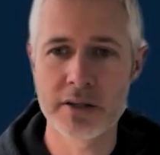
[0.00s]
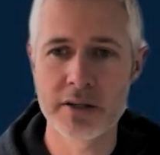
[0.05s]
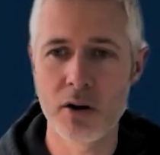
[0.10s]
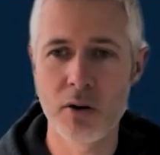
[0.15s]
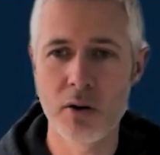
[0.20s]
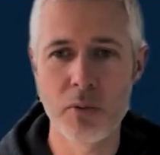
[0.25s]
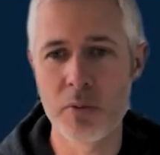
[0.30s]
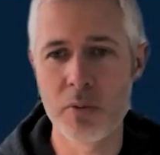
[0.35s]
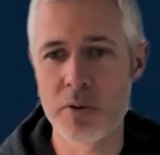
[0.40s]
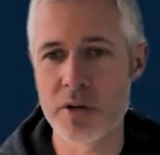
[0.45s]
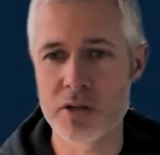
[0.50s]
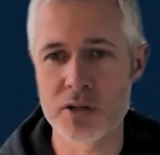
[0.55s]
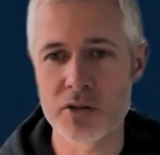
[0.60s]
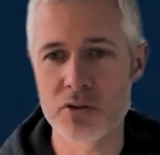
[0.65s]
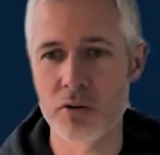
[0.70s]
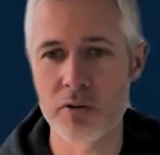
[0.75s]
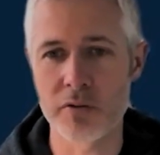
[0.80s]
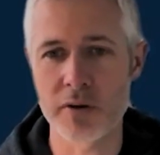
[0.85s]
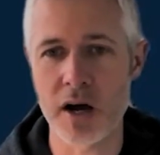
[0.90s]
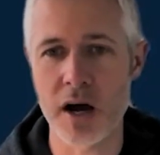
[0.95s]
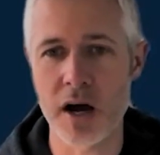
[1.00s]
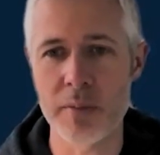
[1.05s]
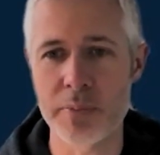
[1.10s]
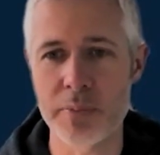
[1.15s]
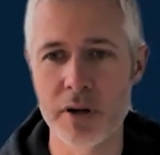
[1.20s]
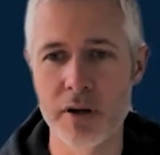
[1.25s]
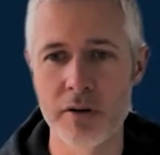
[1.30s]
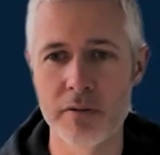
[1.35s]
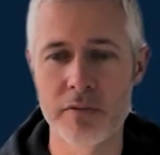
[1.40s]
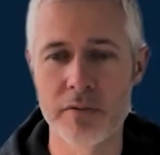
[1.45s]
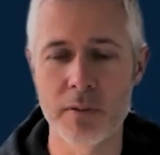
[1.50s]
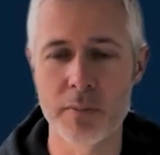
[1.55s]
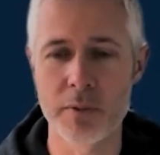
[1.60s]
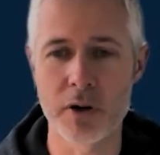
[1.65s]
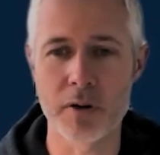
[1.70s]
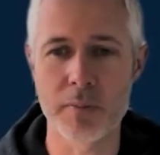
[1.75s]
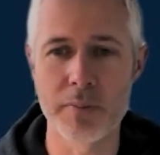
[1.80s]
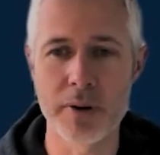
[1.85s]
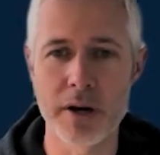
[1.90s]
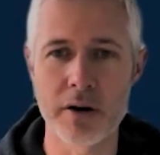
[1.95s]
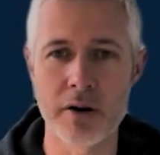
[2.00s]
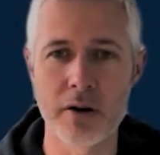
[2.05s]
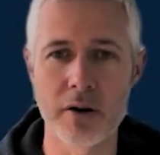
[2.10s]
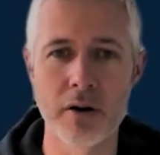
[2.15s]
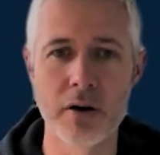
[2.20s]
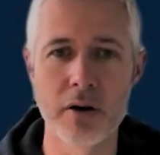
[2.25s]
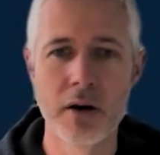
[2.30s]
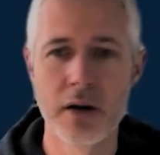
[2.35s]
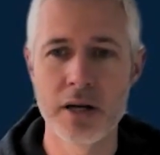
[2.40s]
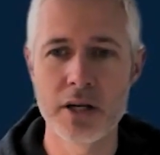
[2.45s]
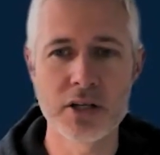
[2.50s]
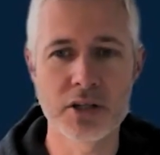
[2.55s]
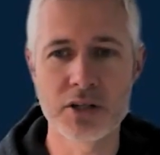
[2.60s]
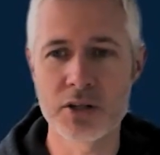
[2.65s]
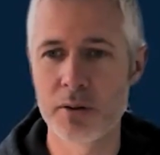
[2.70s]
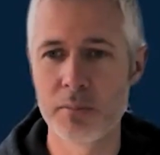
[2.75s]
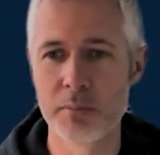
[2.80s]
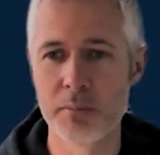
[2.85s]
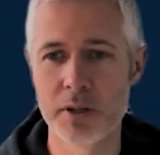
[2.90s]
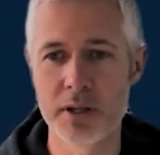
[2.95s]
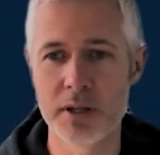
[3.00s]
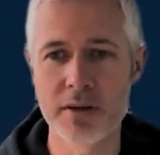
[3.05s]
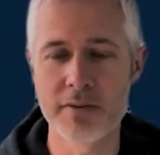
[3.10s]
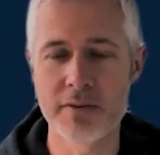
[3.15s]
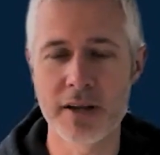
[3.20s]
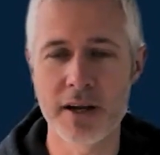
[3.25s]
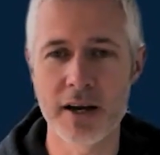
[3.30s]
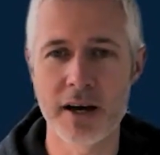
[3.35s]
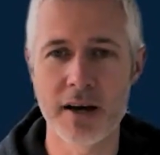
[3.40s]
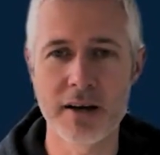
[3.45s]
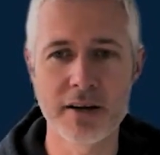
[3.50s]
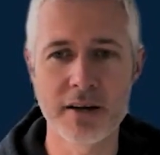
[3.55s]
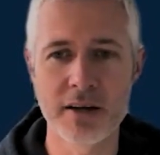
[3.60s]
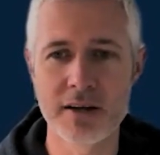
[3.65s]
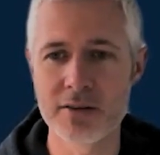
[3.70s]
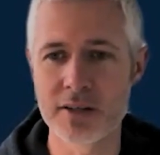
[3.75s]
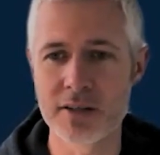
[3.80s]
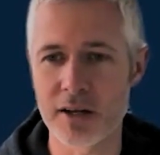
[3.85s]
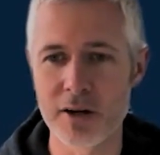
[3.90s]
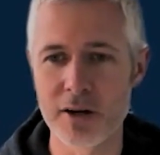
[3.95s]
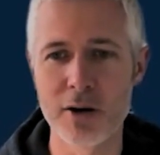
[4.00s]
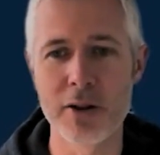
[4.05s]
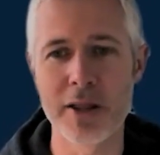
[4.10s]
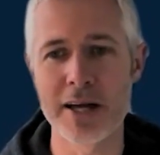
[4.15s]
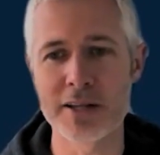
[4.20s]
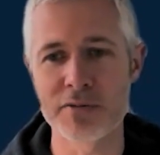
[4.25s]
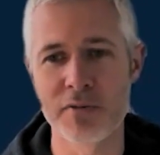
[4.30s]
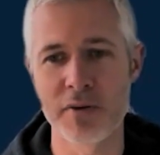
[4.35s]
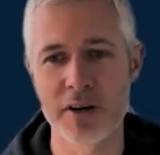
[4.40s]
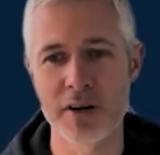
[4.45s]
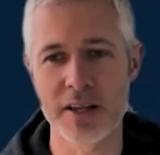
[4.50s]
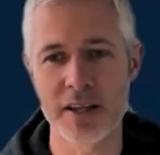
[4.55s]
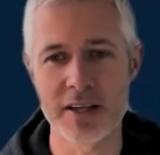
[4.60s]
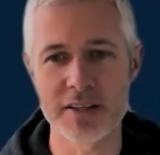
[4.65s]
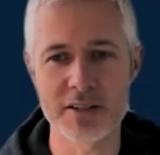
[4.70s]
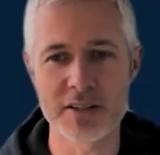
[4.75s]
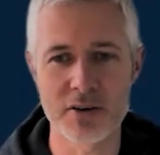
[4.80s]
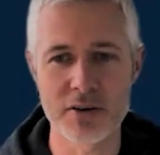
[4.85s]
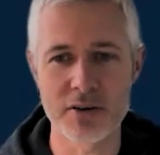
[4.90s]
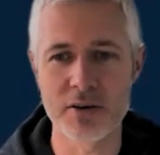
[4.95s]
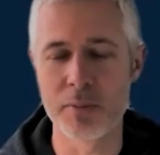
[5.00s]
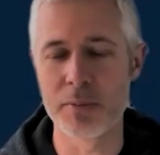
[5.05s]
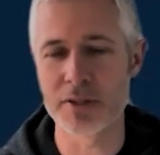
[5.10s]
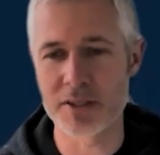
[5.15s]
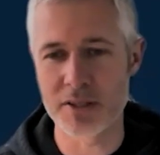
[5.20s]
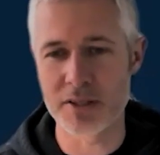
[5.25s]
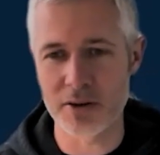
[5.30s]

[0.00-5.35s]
said, well, we just sort of copied it from our competitor. And he just couldn't believe that. He's like, no, that's funny. No, but